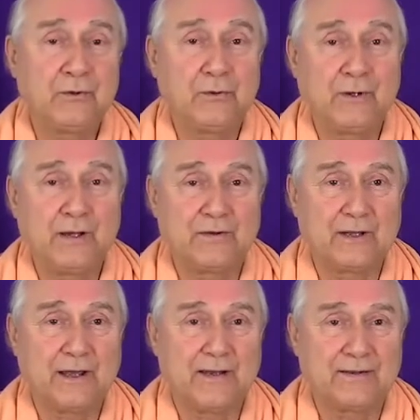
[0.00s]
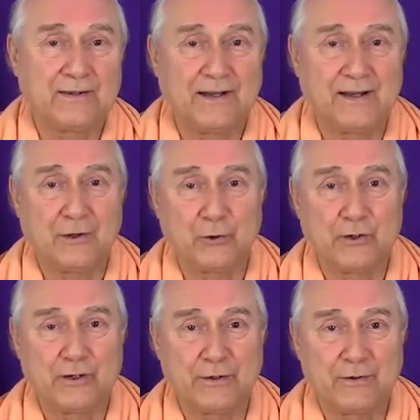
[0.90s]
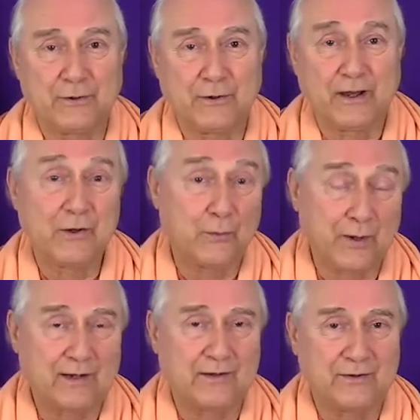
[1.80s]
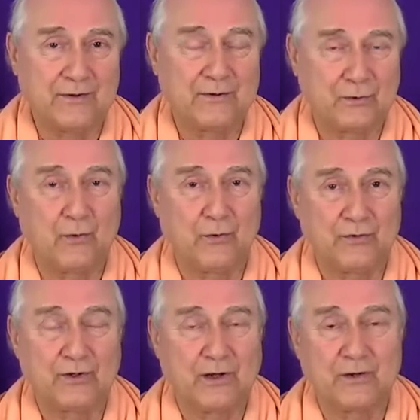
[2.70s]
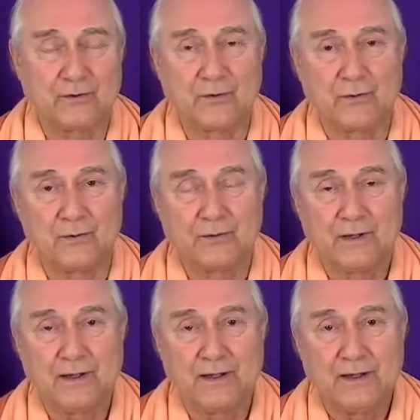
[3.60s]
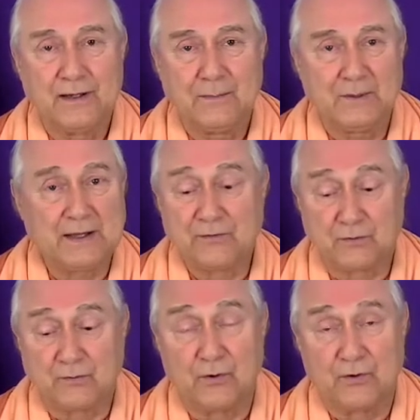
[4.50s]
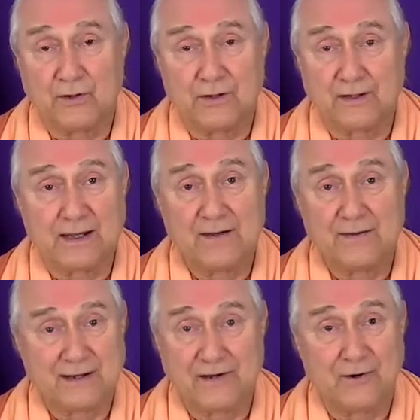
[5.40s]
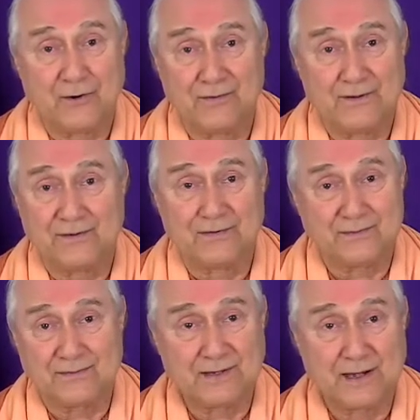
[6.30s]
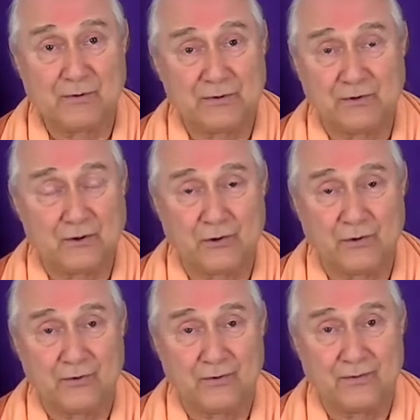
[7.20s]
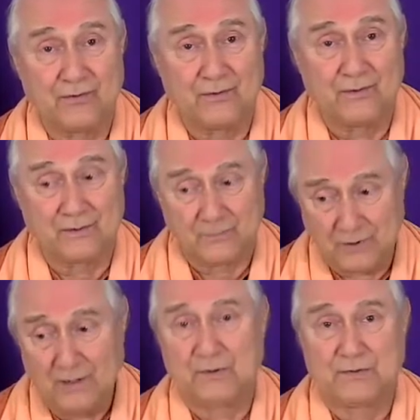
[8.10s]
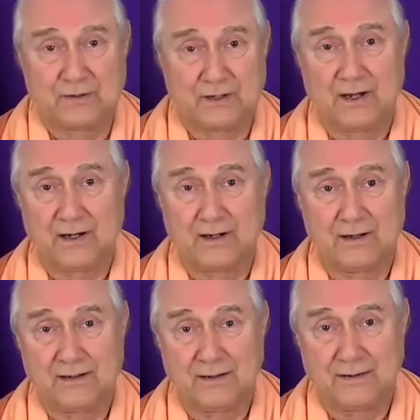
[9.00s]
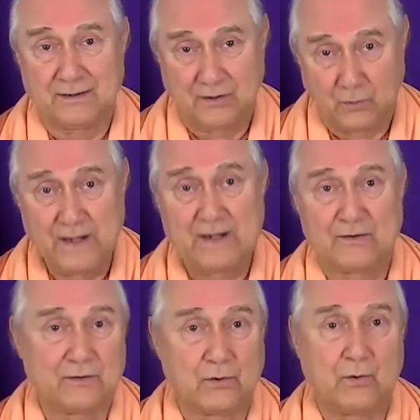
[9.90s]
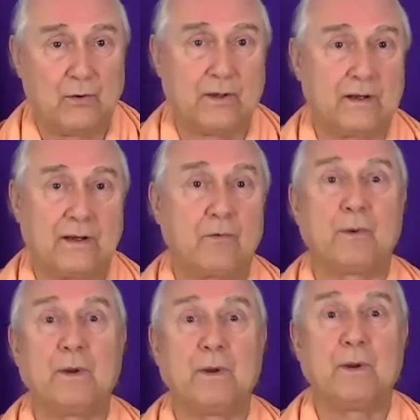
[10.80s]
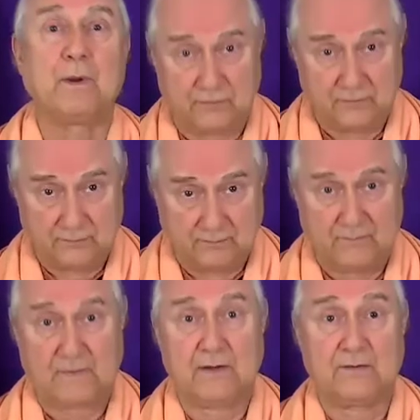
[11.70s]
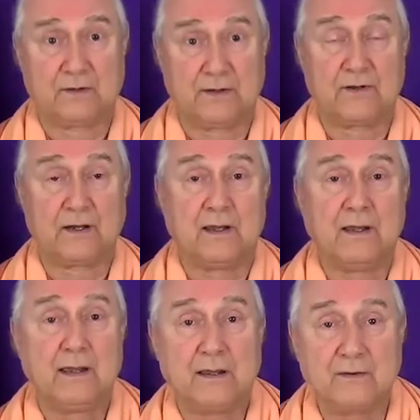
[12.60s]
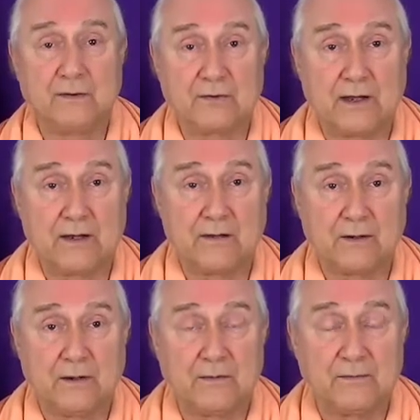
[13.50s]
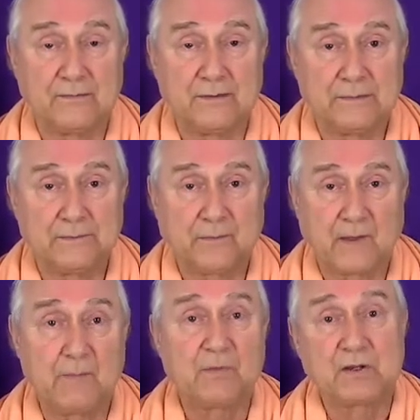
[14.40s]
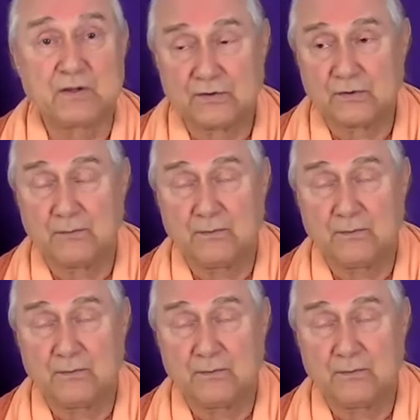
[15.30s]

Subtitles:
as yet unlearned or unawakened souls, young souls. But that's of course not the case here. It's tables turned. Ram is the young awakened soul, and everyone else is living in the state of hypnotism,